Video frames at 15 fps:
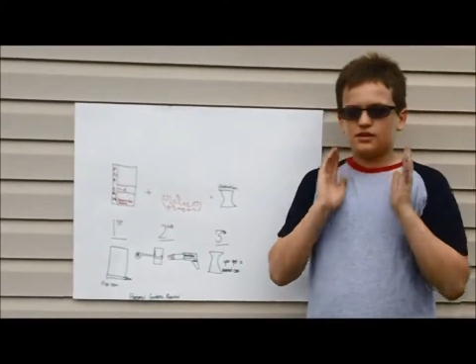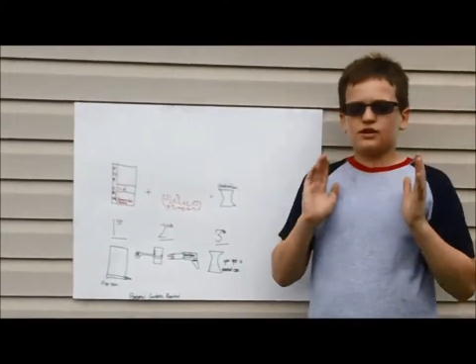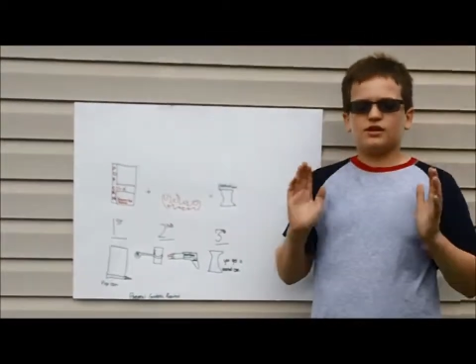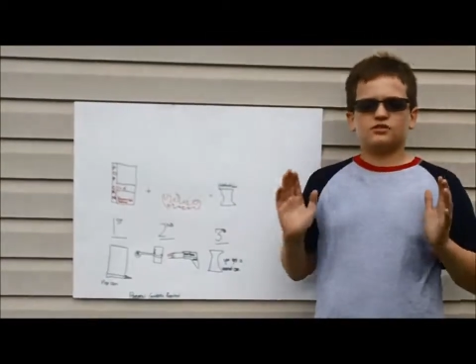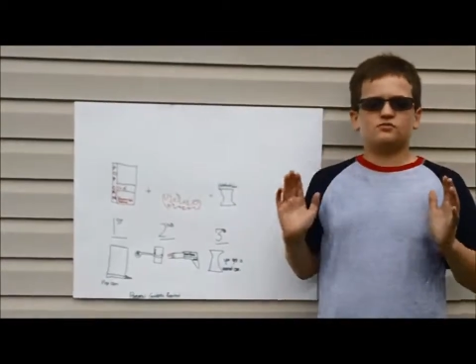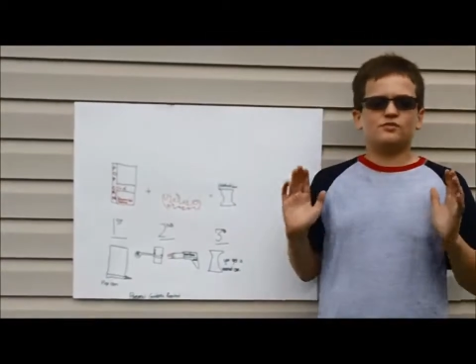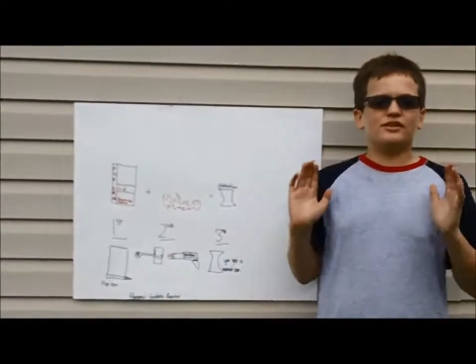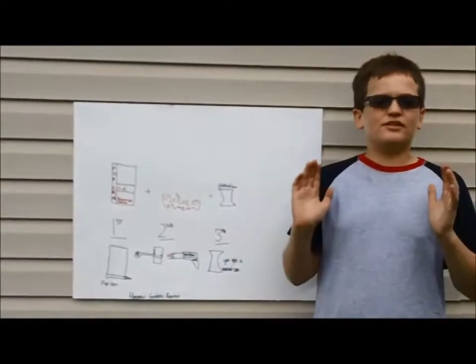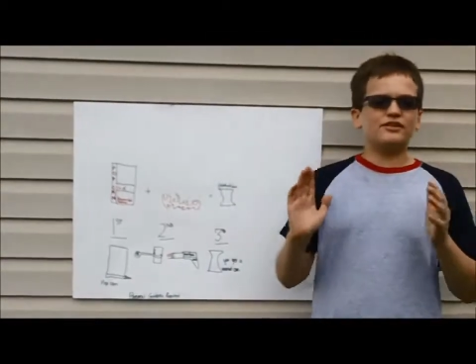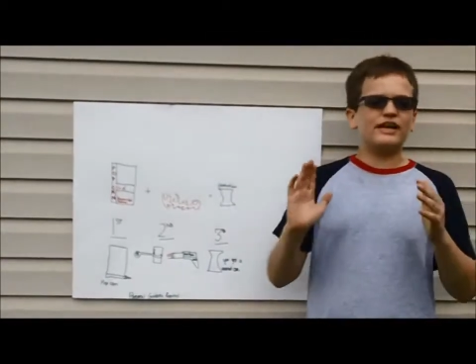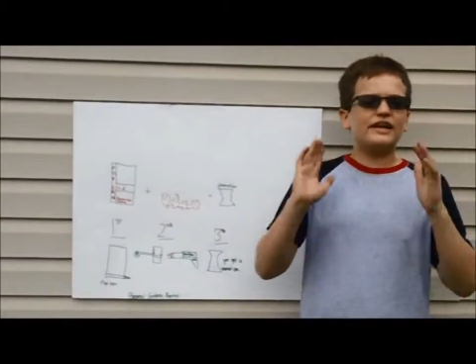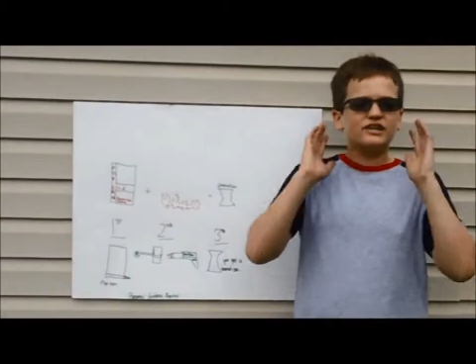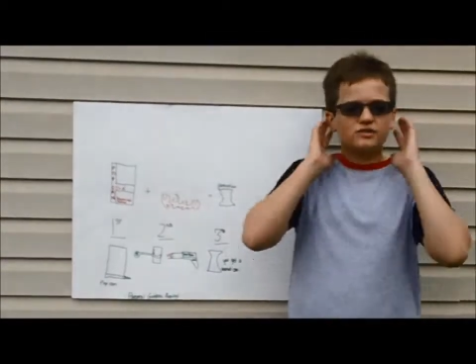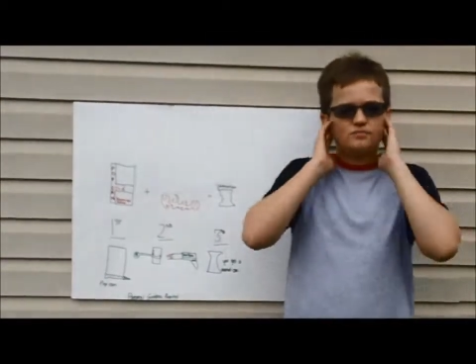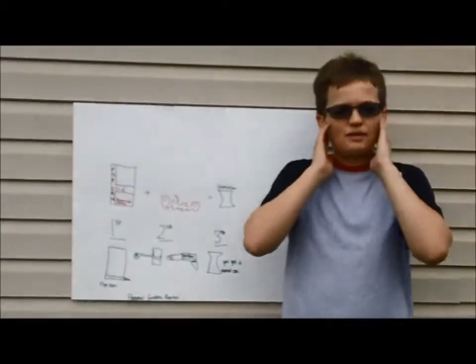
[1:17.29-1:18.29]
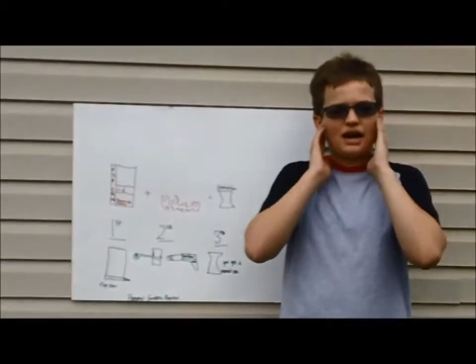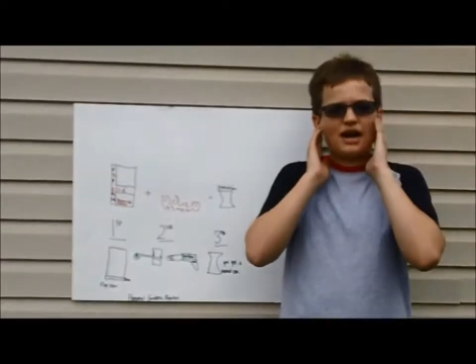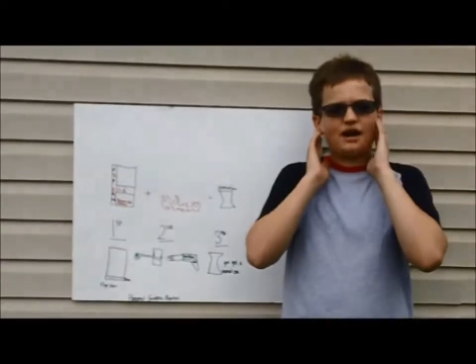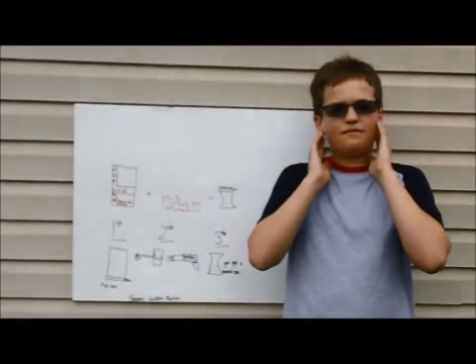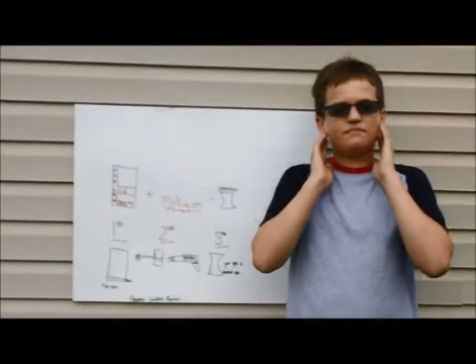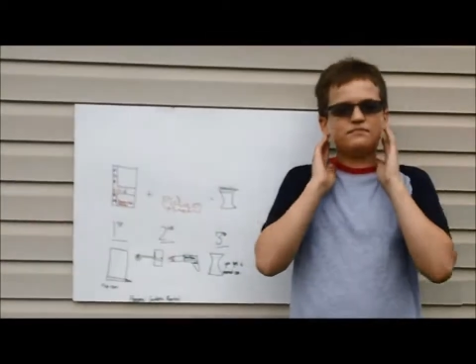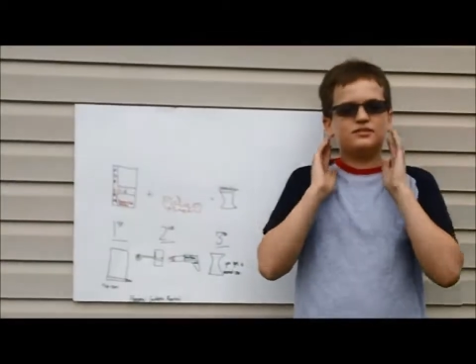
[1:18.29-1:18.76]
Because when your ears
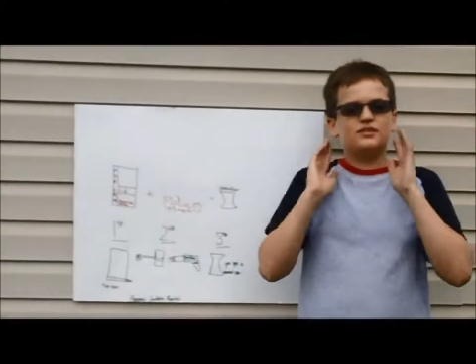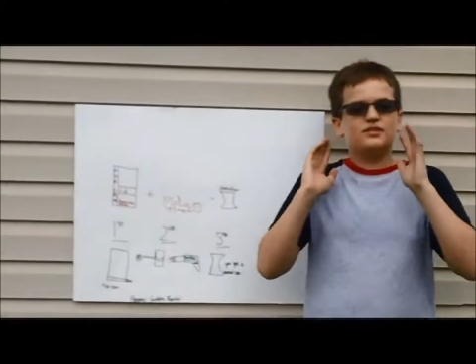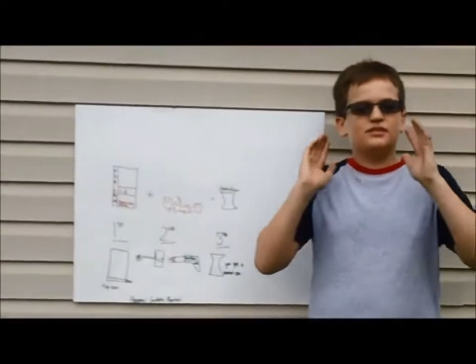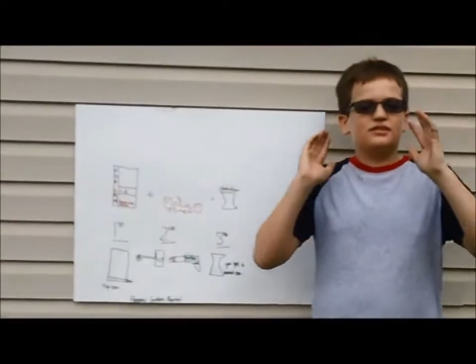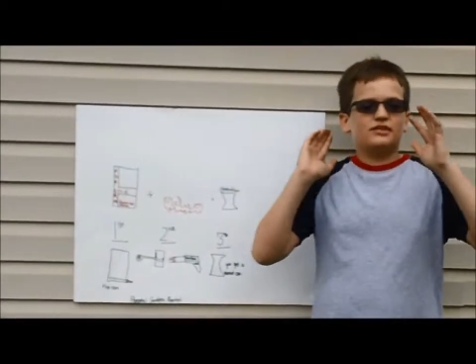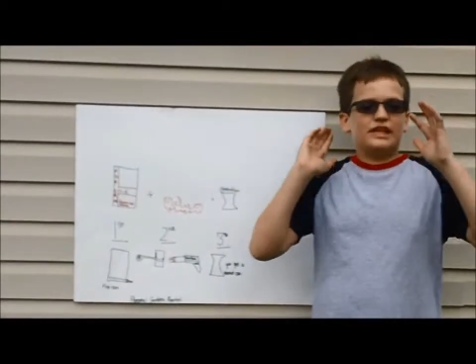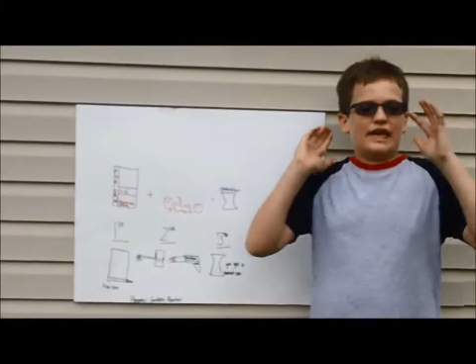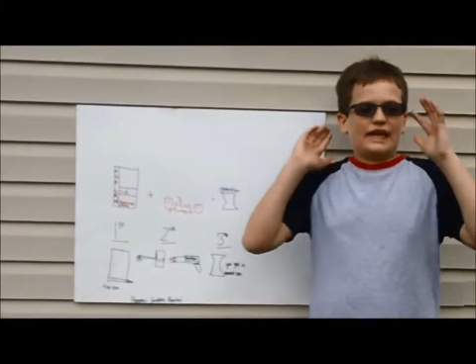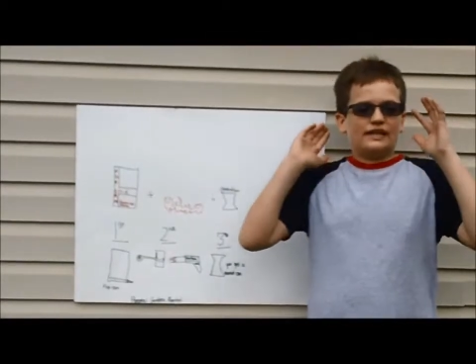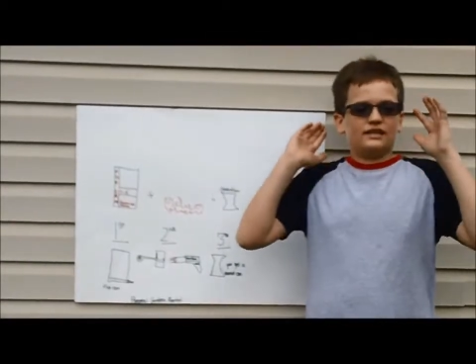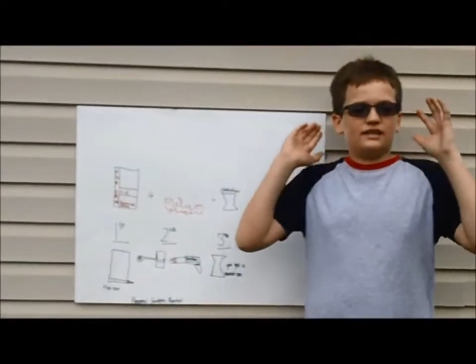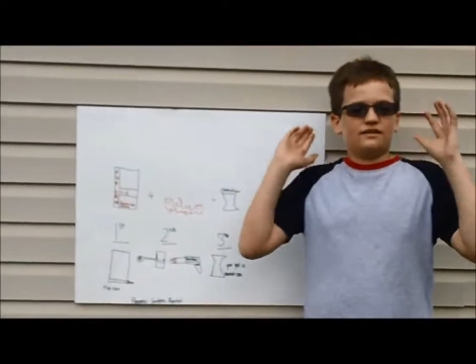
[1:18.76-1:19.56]
pop, then